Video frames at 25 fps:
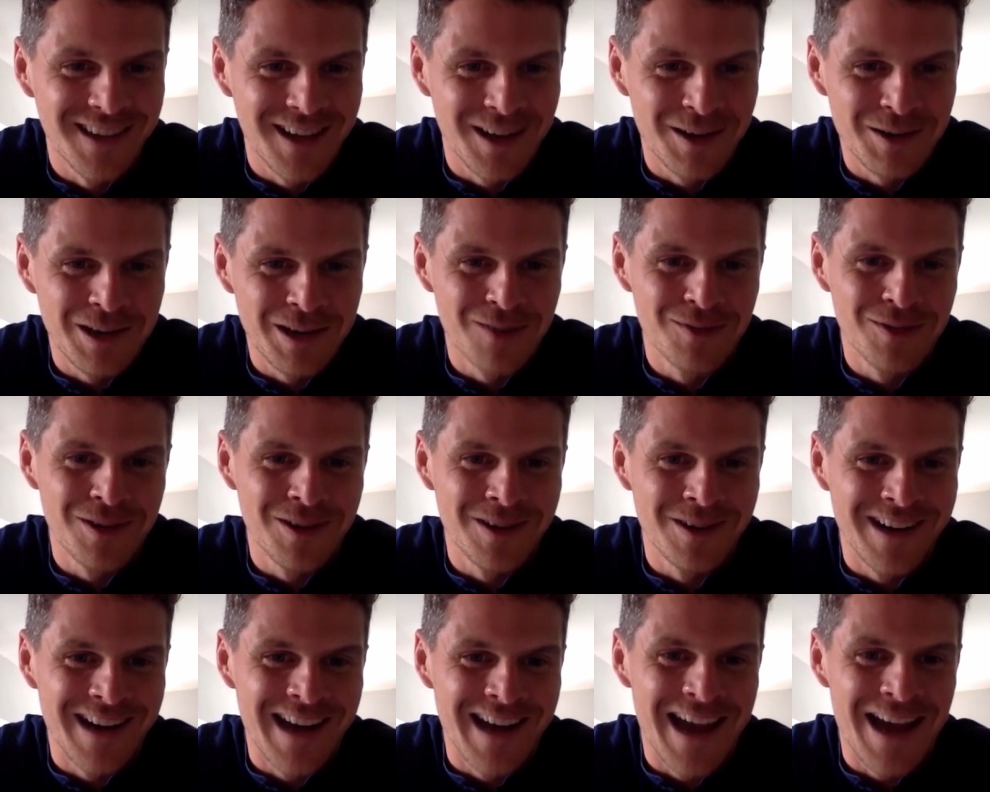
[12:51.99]
I'll give you
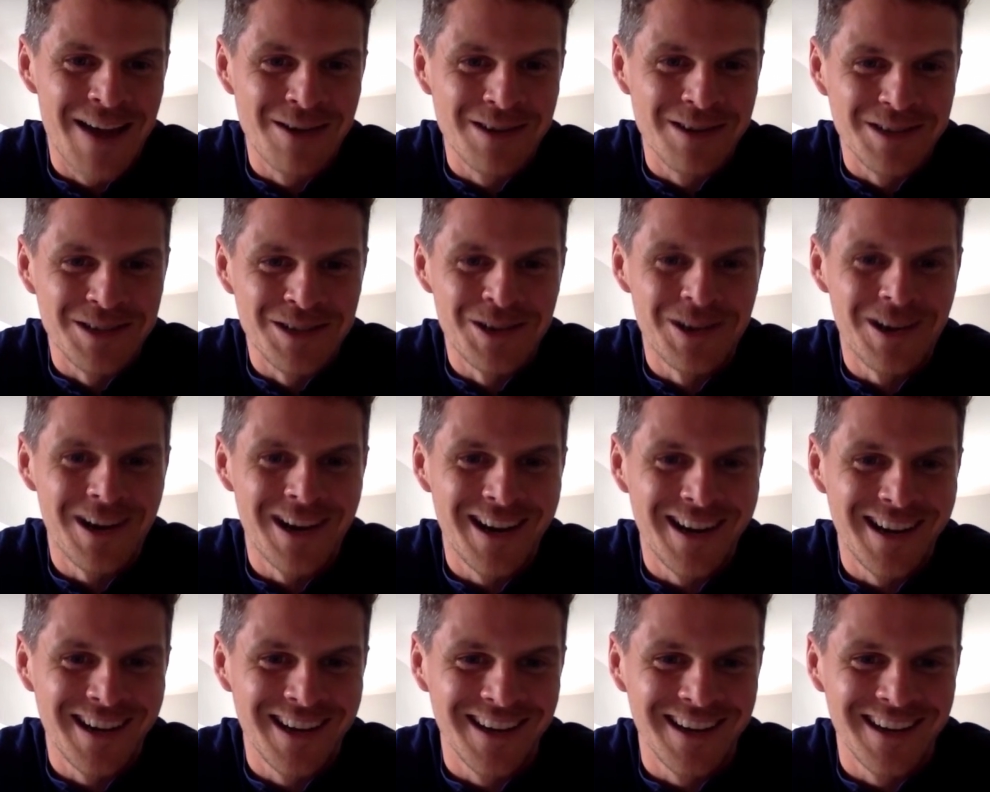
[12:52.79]
it now. It's
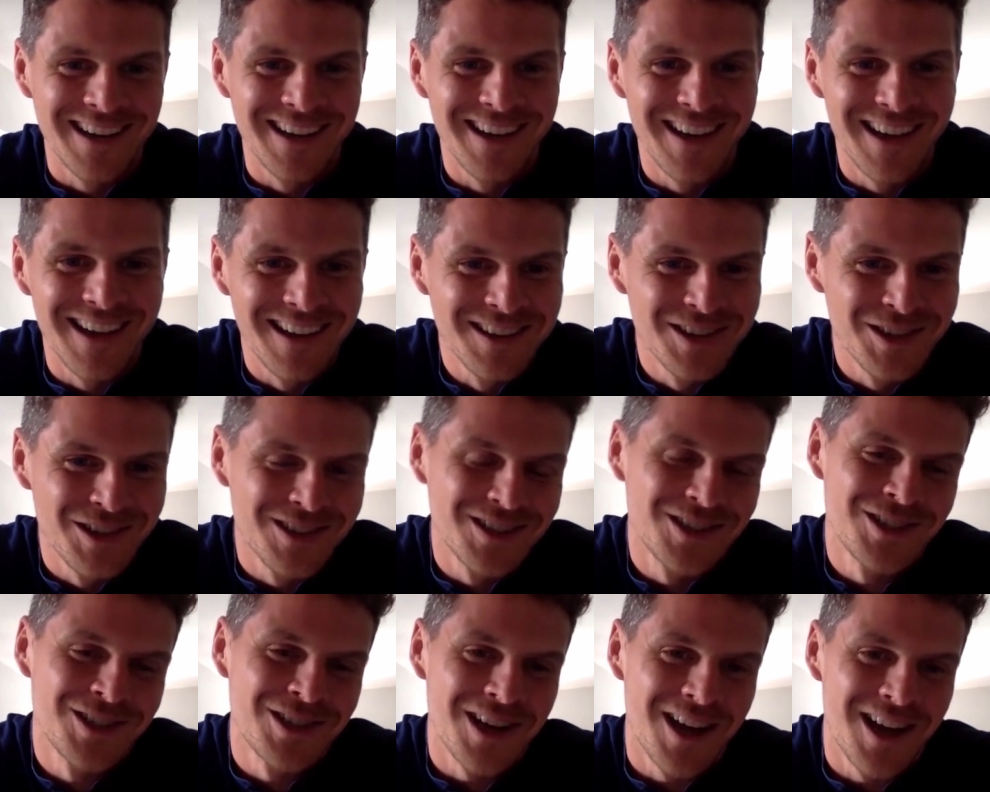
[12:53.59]

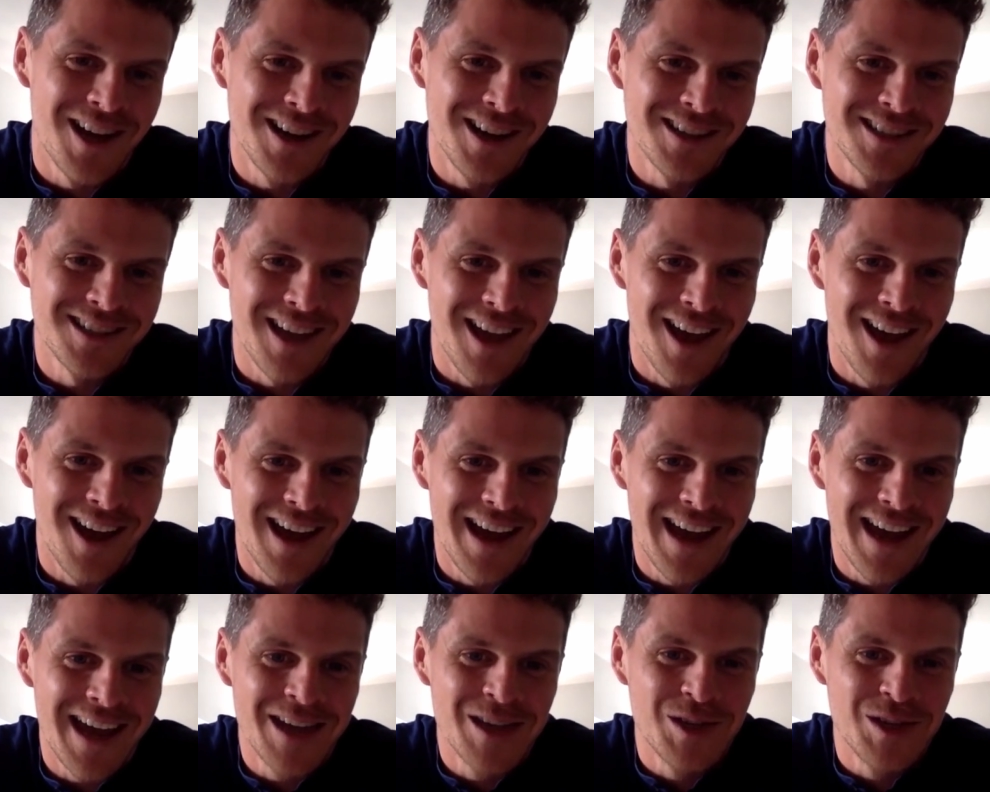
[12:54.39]

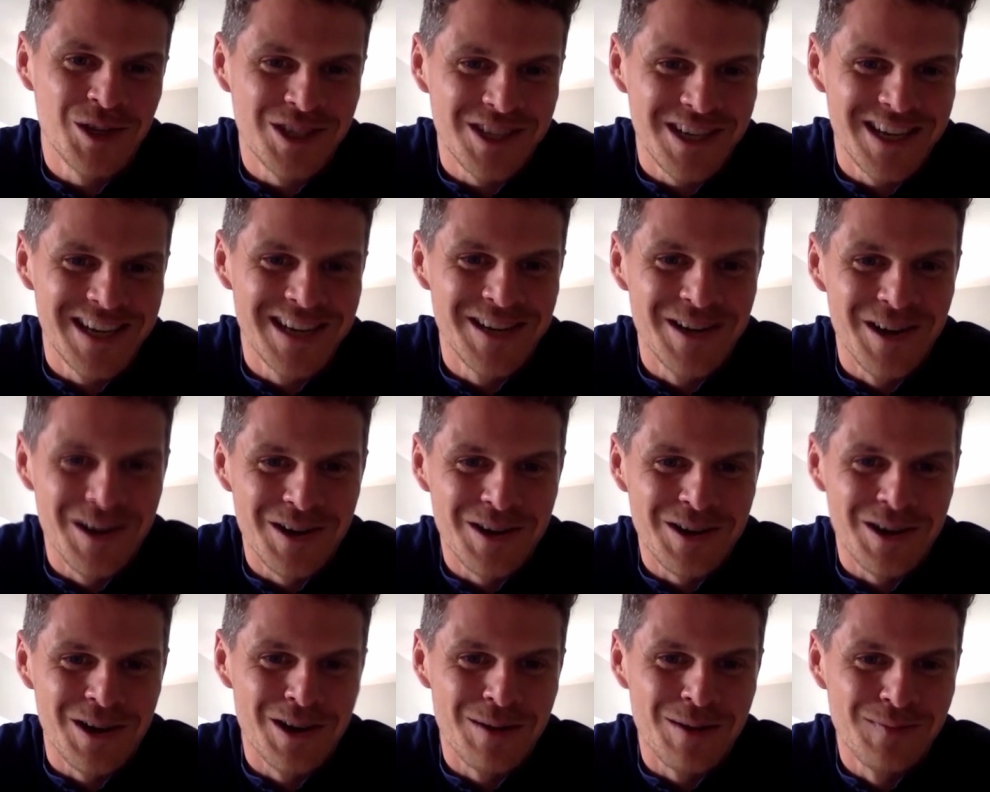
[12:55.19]

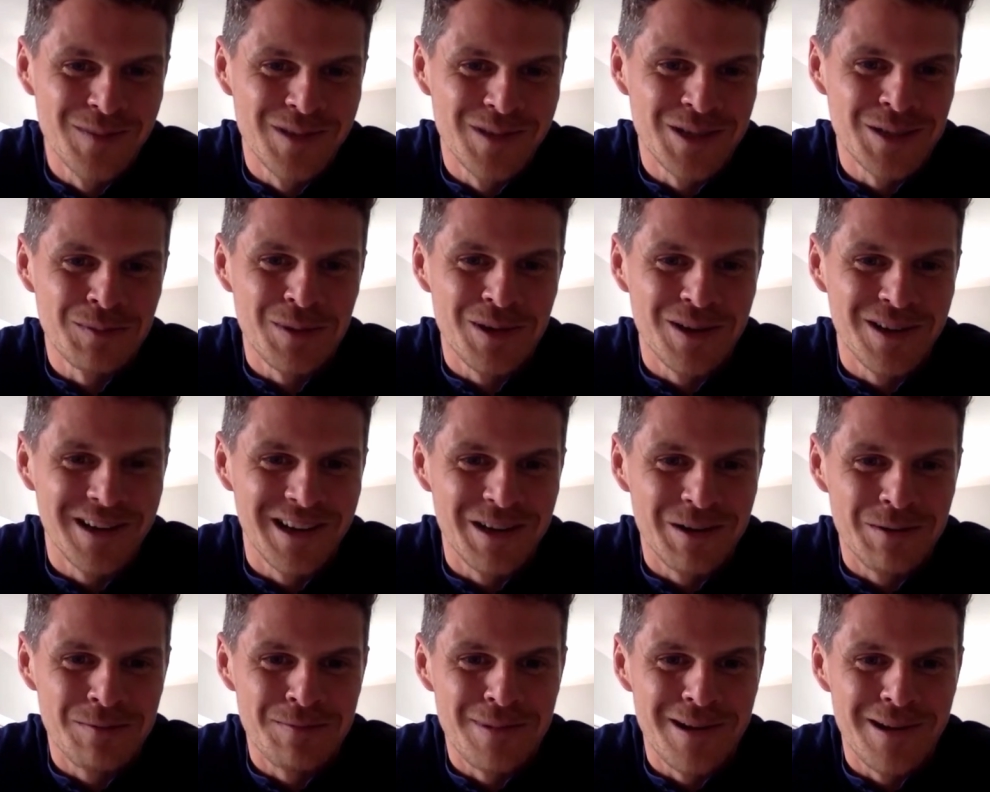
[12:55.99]
craig@sharksihc.com. Just put a
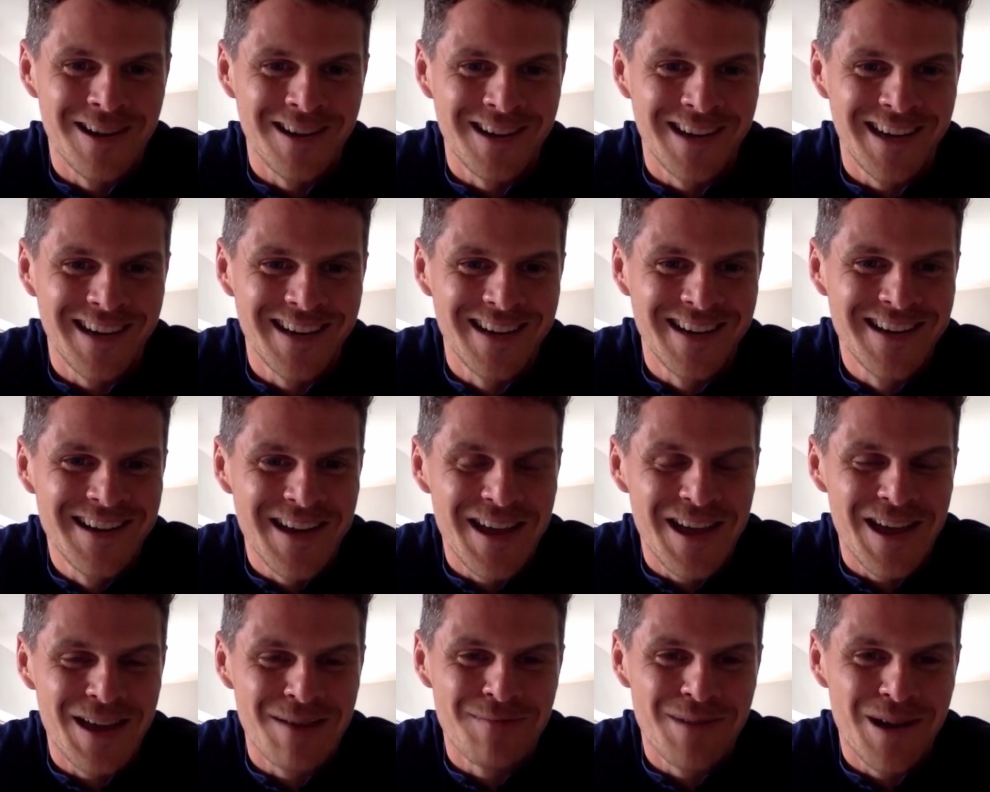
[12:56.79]
little plug in.
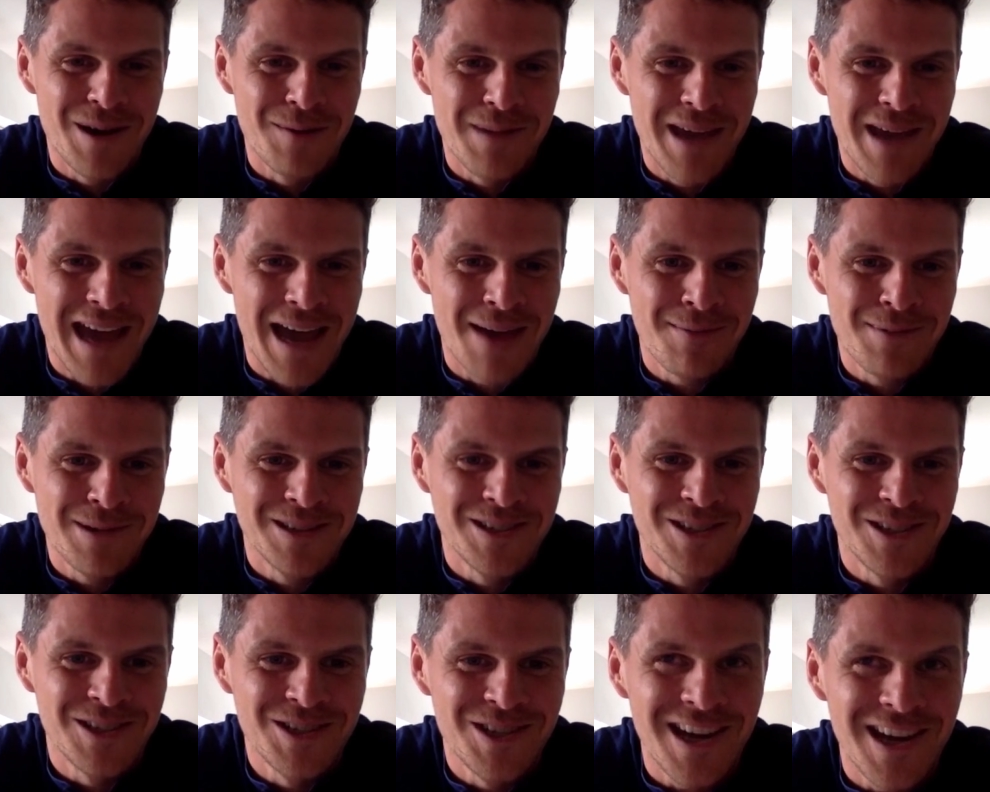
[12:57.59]
I'll be happy
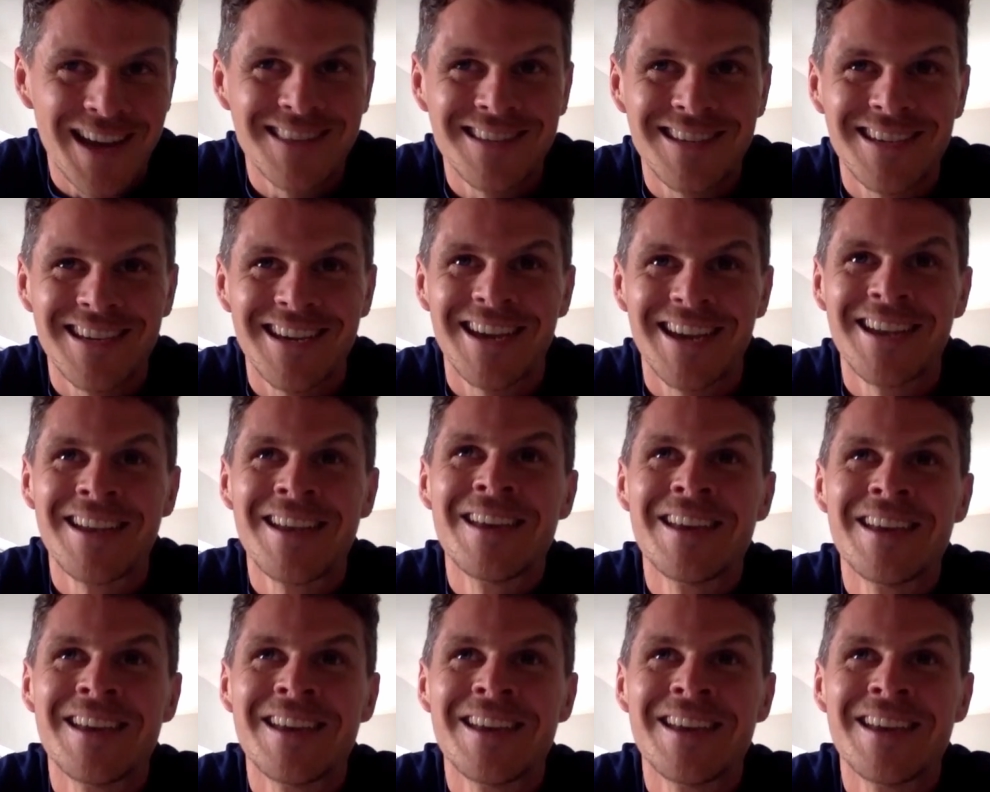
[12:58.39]
to chat to you.